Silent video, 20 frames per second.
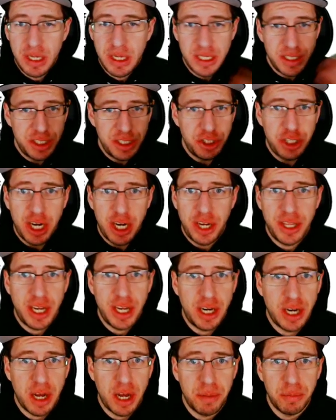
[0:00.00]
to share
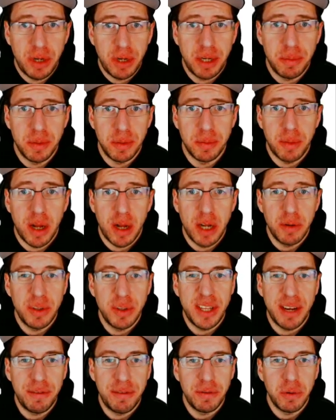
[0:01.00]
their unbreakable bond with
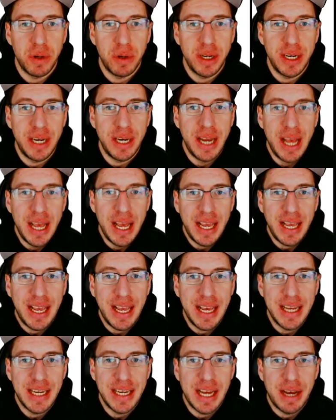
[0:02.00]
everyone.
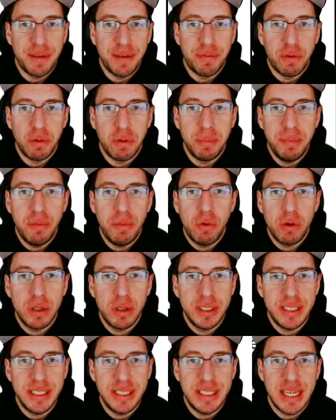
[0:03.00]
And for more
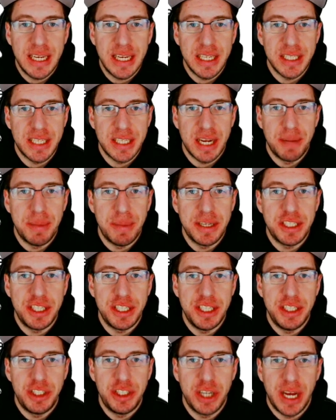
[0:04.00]
details,
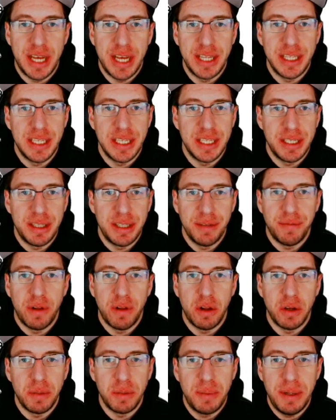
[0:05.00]
message the
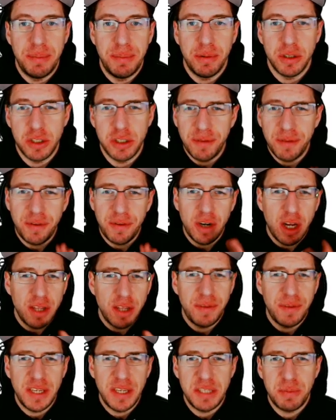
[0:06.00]
following people. So if you're on the
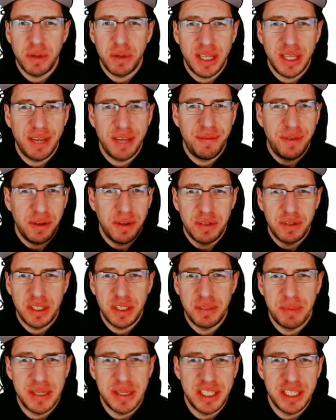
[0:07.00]
Facebook thing, feel free
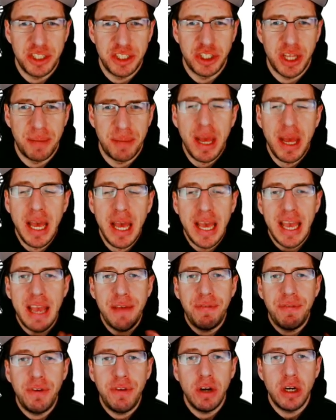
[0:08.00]
to message them.
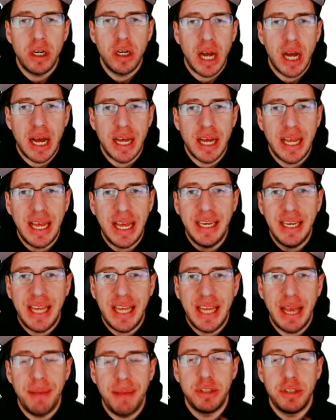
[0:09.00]
If you're in
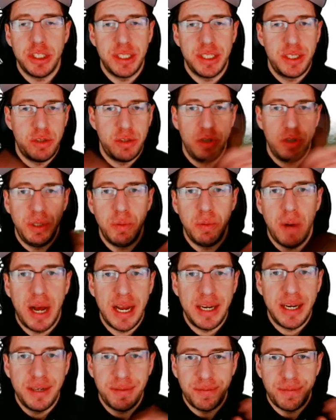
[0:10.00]
game, just
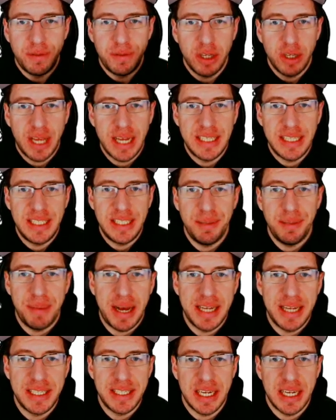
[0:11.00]
rewind, look at
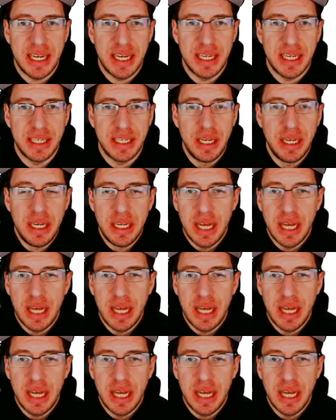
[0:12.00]
Taimat's